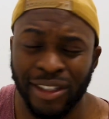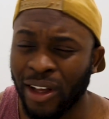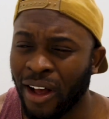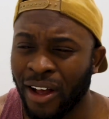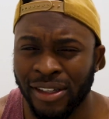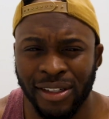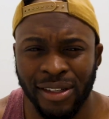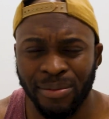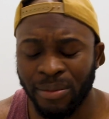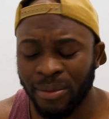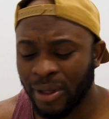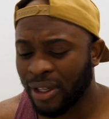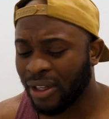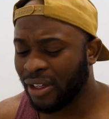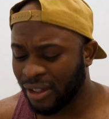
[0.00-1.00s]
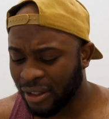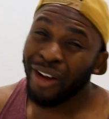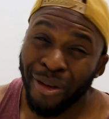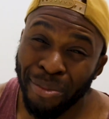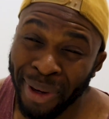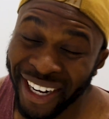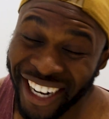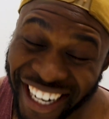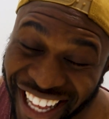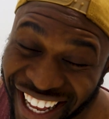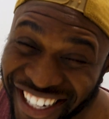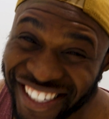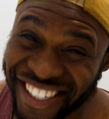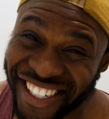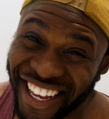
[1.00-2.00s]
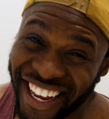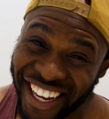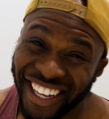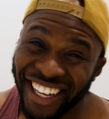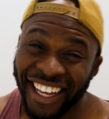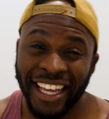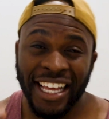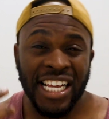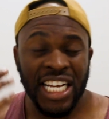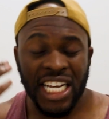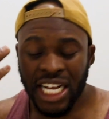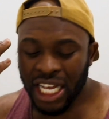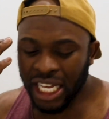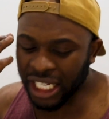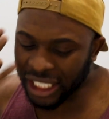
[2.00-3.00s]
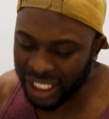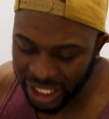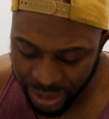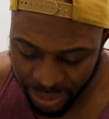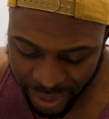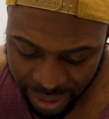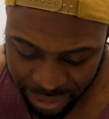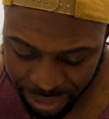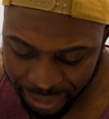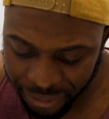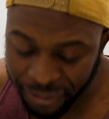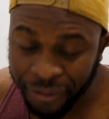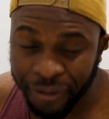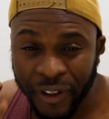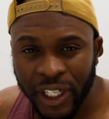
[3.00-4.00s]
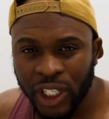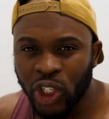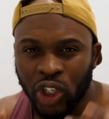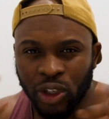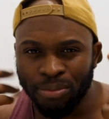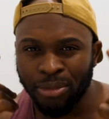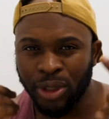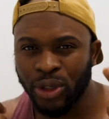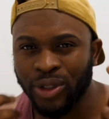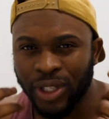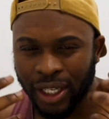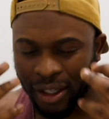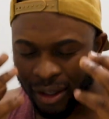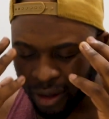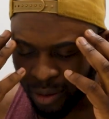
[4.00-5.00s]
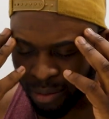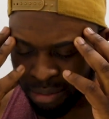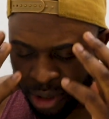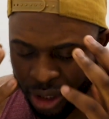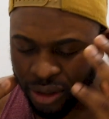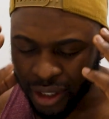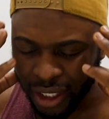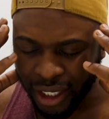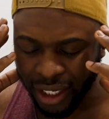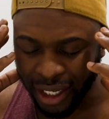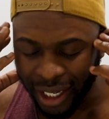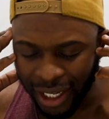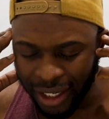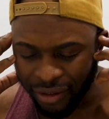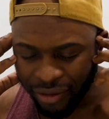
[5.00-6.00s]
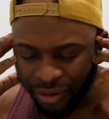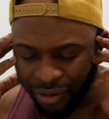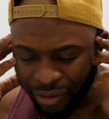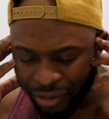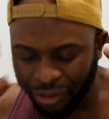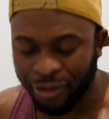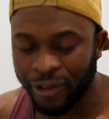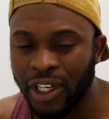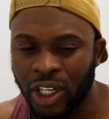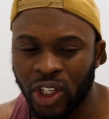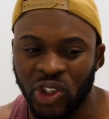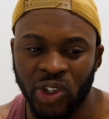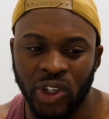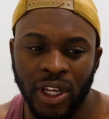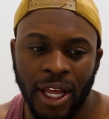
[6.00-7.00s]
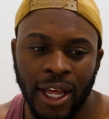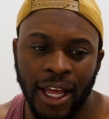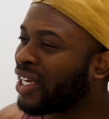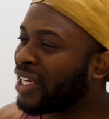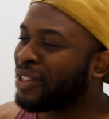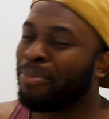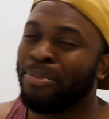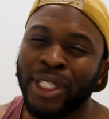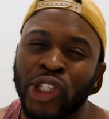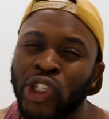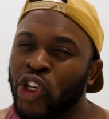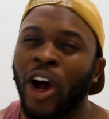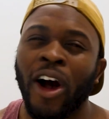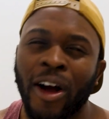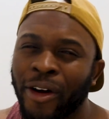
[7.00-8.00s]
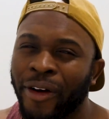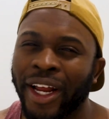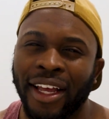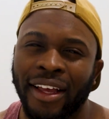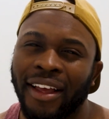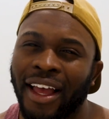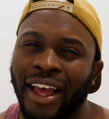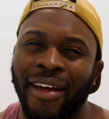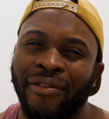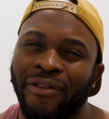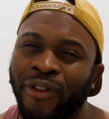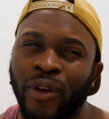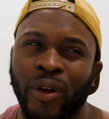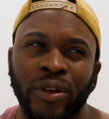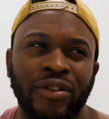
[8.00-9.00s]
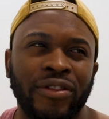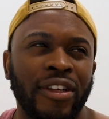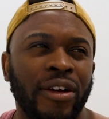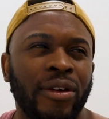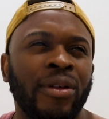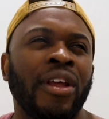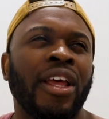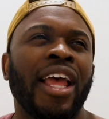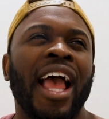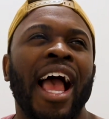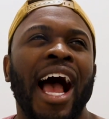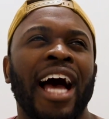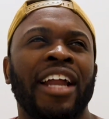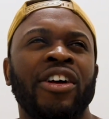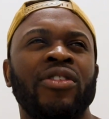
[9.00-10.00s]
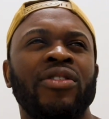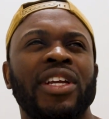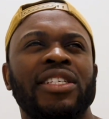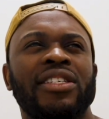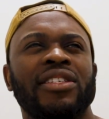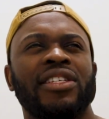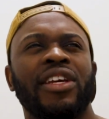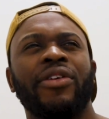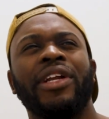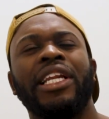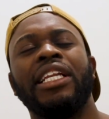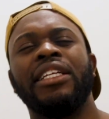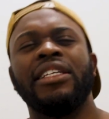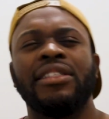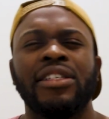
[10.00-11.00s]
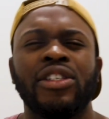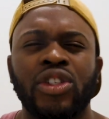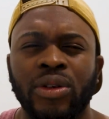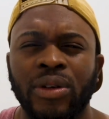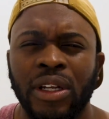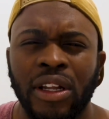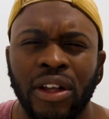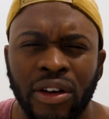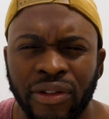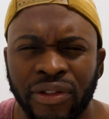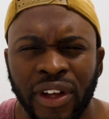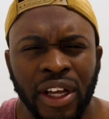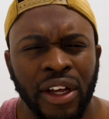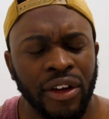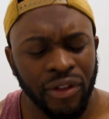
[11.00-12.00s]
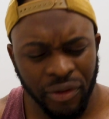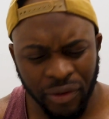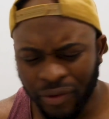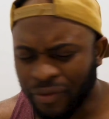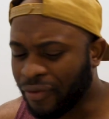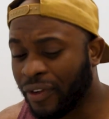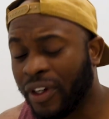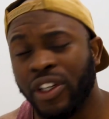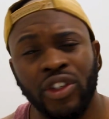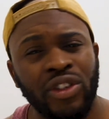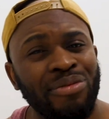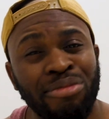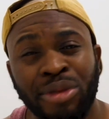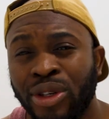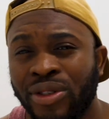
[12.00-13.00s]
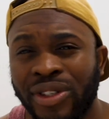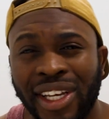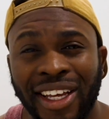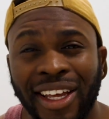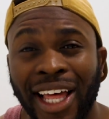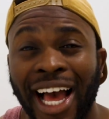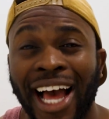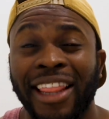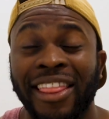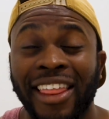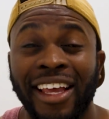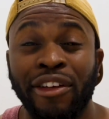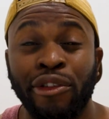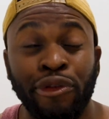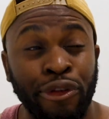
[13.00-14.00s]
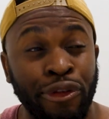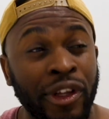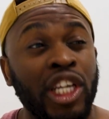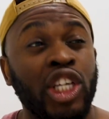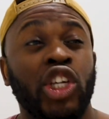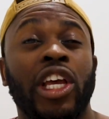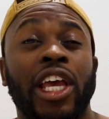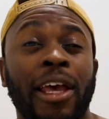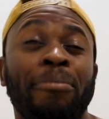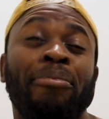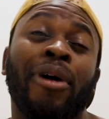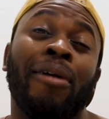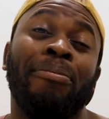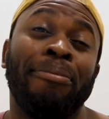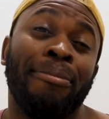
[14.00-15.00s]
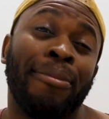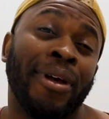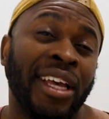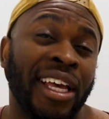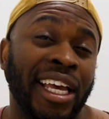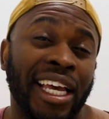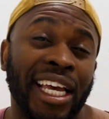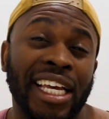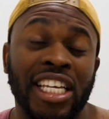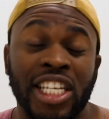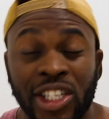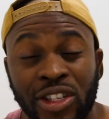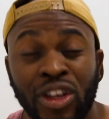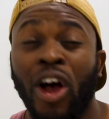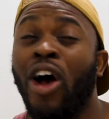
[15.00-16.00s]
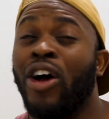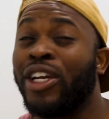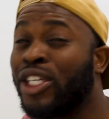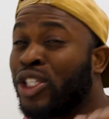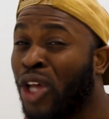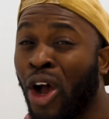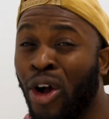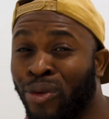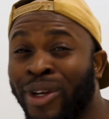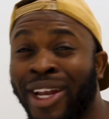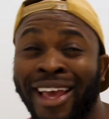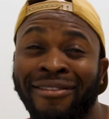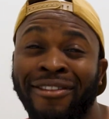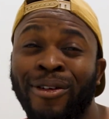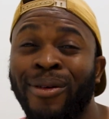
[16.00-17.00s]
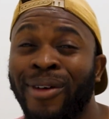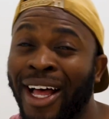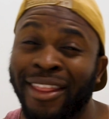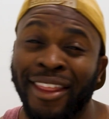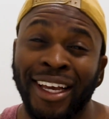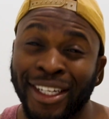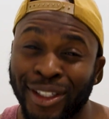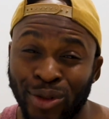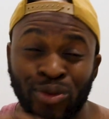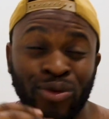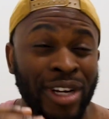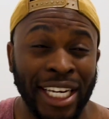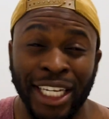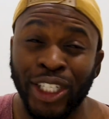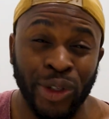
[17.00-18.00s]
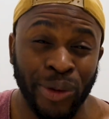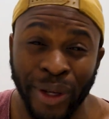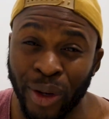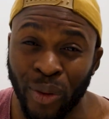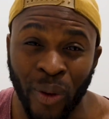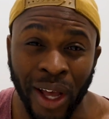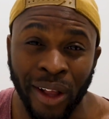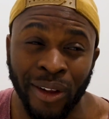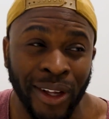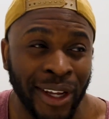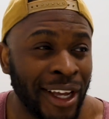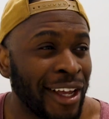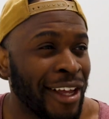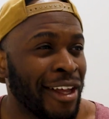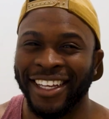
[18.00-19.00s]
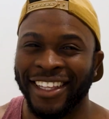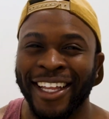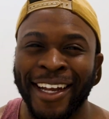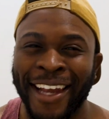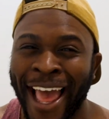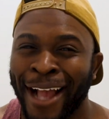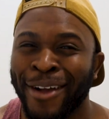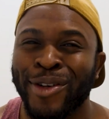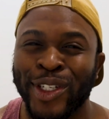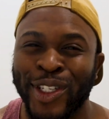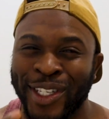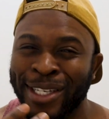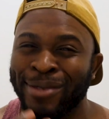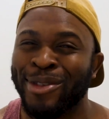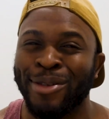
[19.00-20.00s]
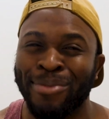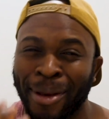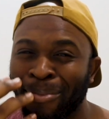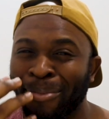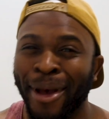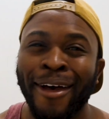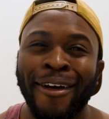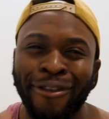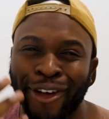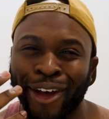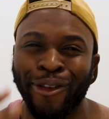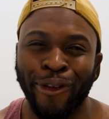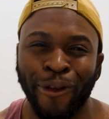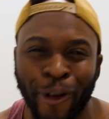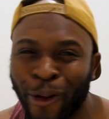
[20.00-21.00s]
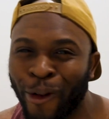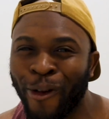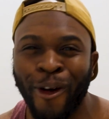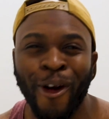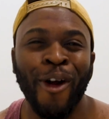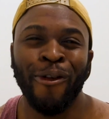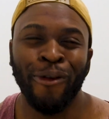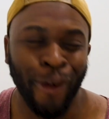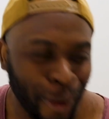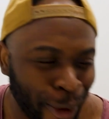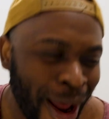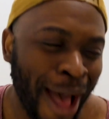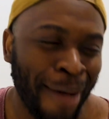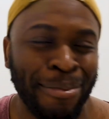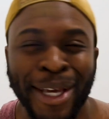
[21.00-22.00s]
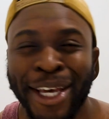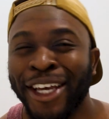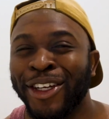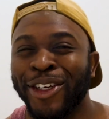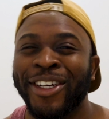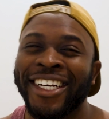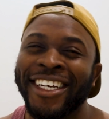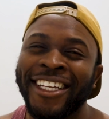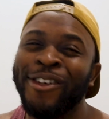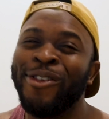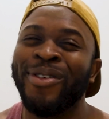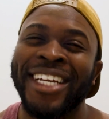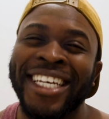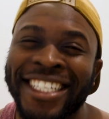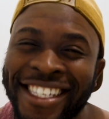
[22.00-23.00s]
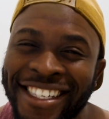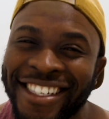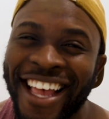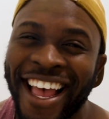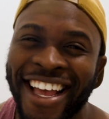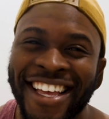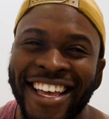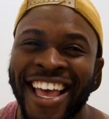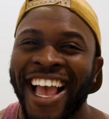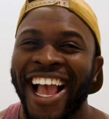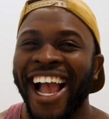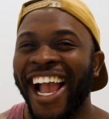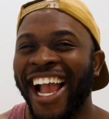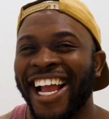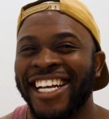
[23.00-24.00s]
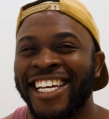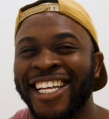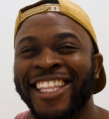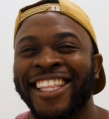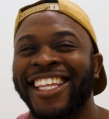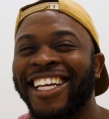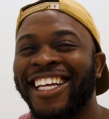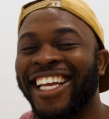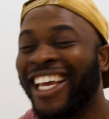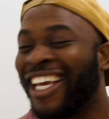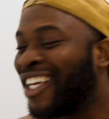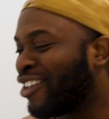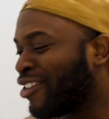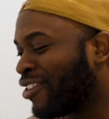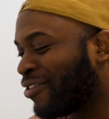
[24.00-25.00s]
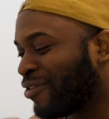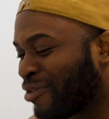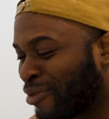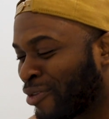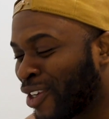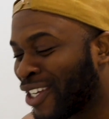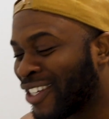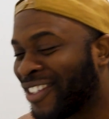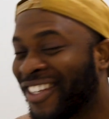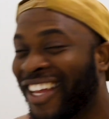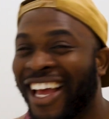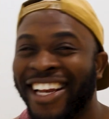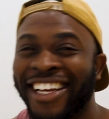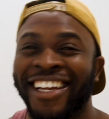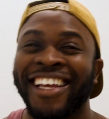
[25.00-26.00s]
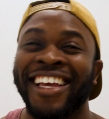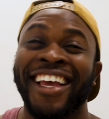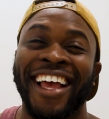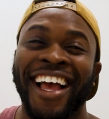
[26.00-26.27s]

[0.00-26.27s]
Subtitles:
awesome. But I gotta say, hearing Finnish music or music in Finnish, it's a bit jarring at first. So I don't necessarily listen to a lot of Finnish music. I think Finnish hip-hop is on its own level. I think it's really doing well. The language seems to be perfect for rap. You could literally say anything in Finnish, and